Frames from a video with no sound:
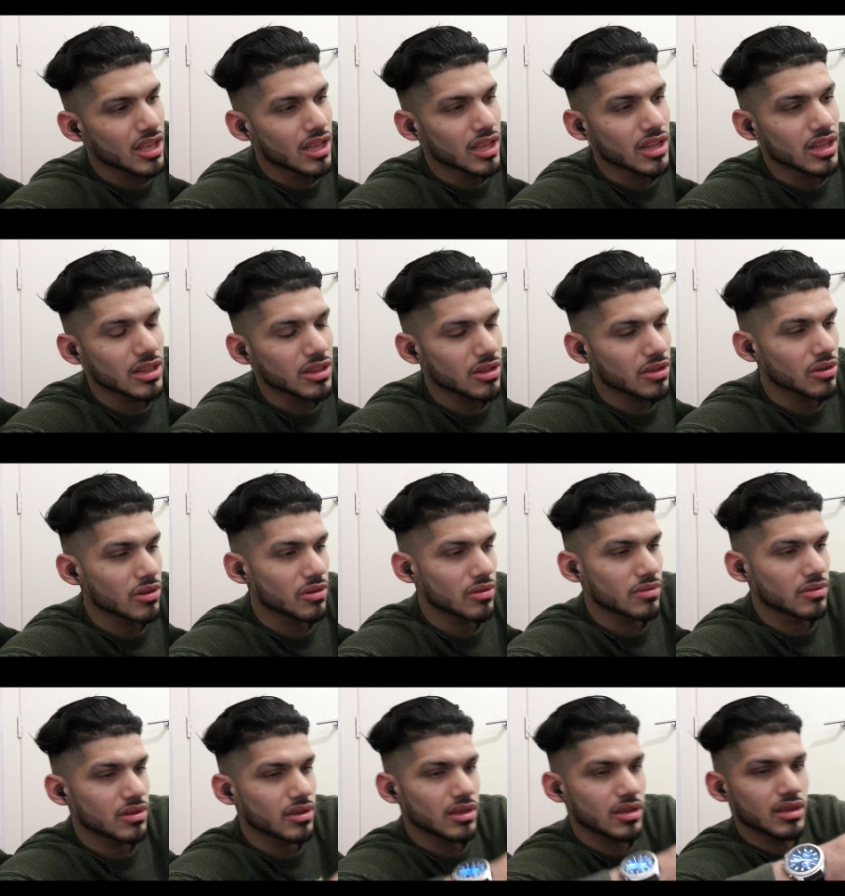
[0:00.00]
So
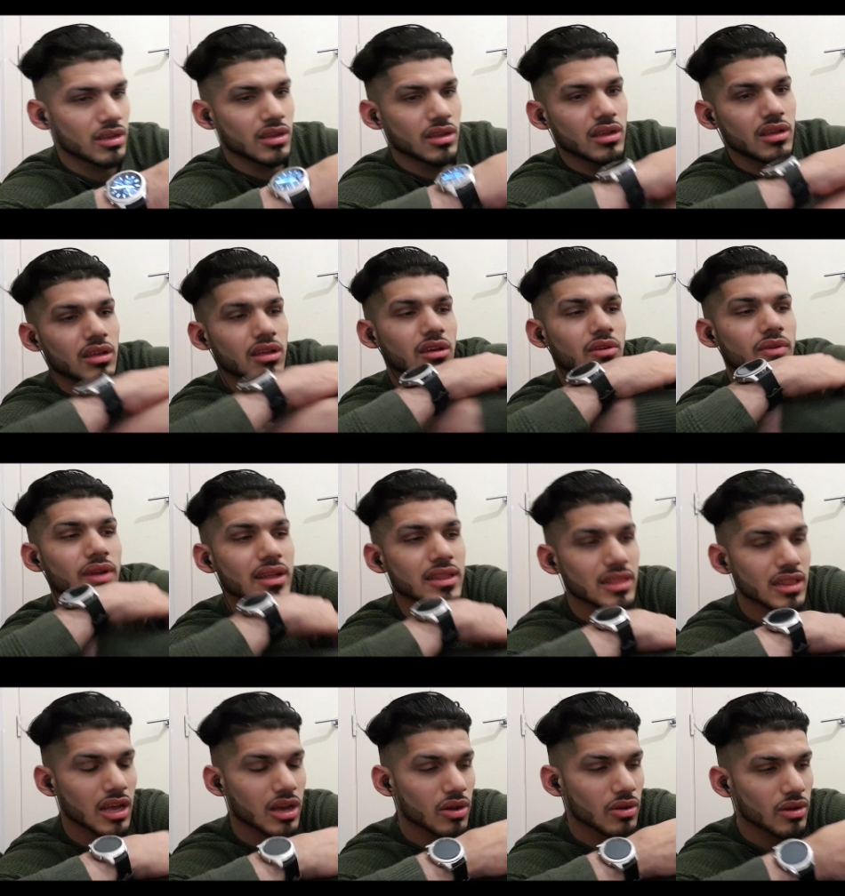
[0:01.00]
right
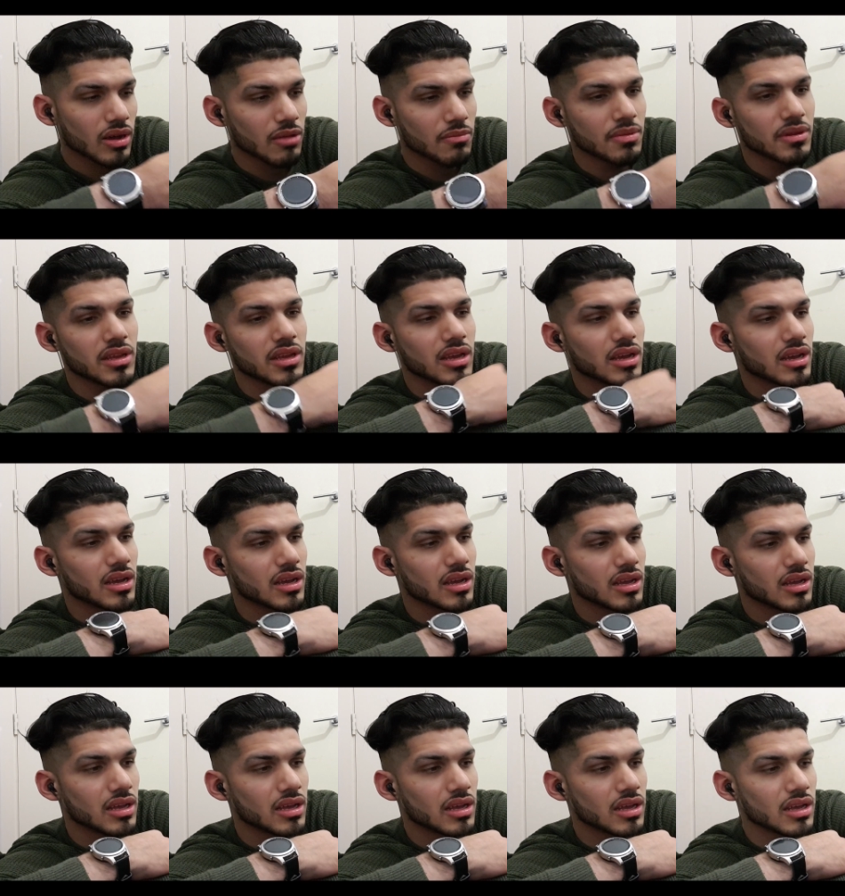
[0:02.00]
now I'll be
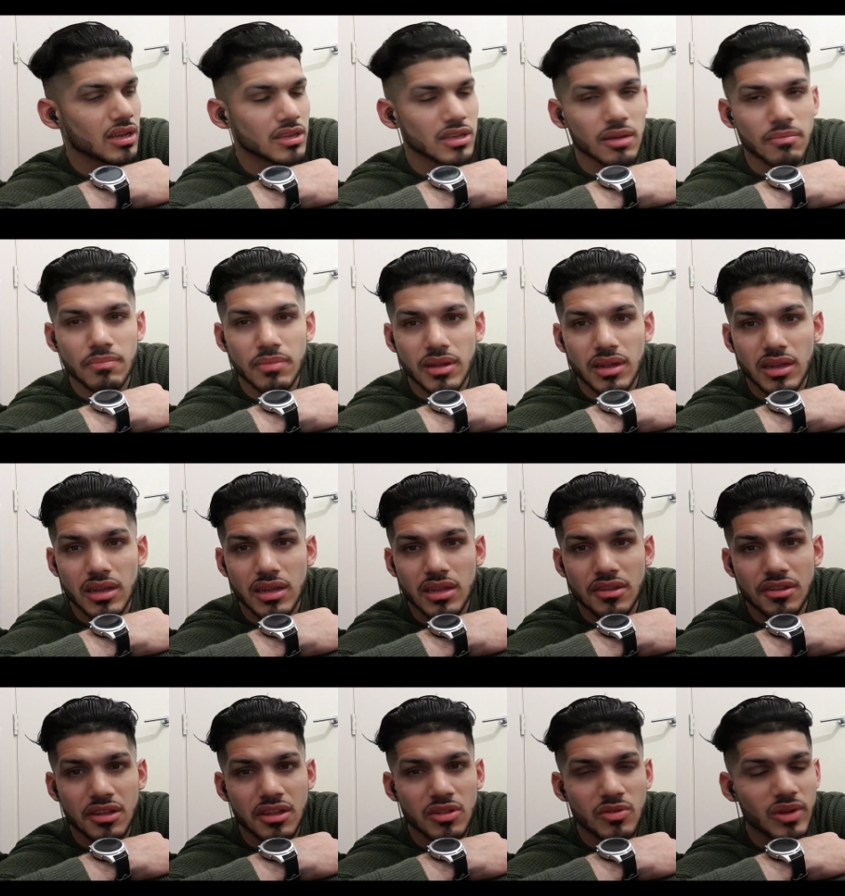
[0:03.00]
jumping
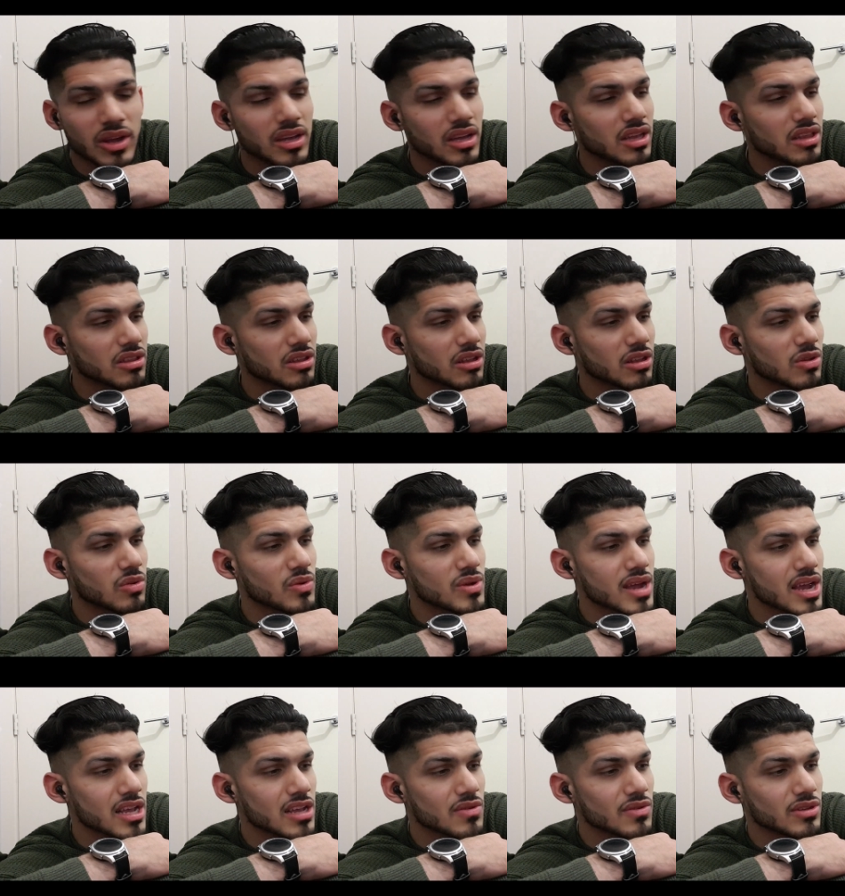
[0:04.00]
straight into this
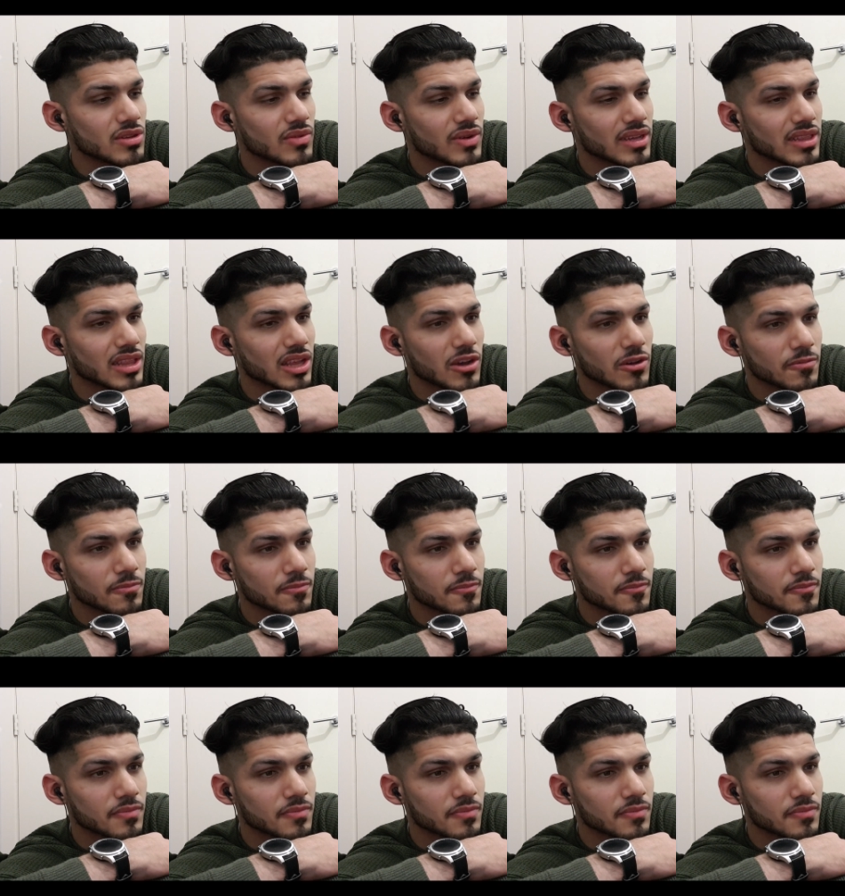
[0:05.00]
reaction video right now.